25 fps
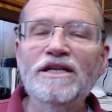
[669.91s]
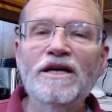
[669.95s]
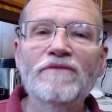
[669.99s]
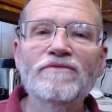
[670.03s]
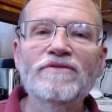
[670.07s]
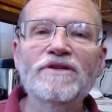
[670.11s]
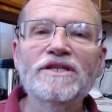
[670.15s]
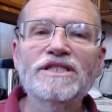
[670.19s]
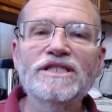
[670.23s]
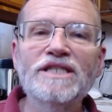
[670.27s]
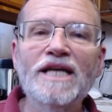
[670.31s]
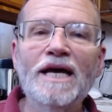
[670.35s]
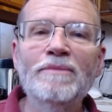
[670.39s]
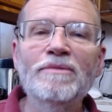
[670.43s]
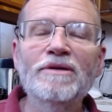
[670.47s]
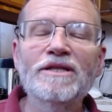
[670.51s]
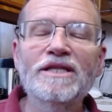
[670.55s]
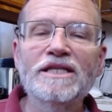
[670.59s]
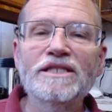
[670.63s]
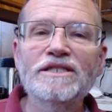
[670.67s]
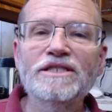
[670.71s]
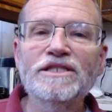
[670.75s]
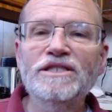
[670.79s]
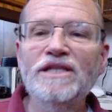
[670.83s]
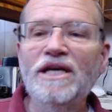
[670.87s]
of the Sabbath
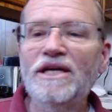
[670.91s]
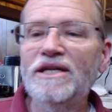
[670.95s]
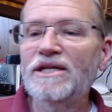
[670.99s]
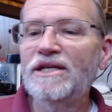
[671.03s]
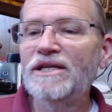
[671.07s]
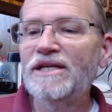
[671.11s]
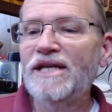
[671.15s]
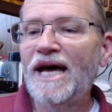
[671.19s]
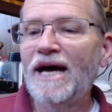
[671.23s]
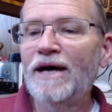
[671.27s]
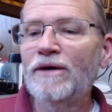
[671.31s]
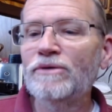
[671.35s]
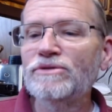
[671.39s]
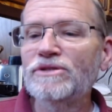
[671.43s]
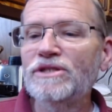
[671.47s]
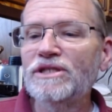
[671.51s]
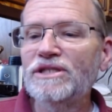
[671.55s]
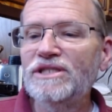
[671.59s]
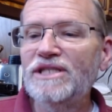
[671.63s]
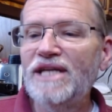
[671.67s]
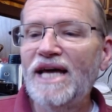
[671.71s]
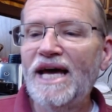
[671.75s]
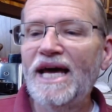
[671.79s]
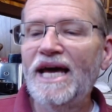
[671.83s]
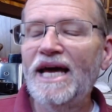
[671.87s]
at sundown
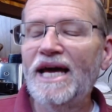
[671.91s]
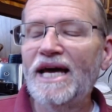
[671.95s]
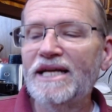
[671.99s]
today,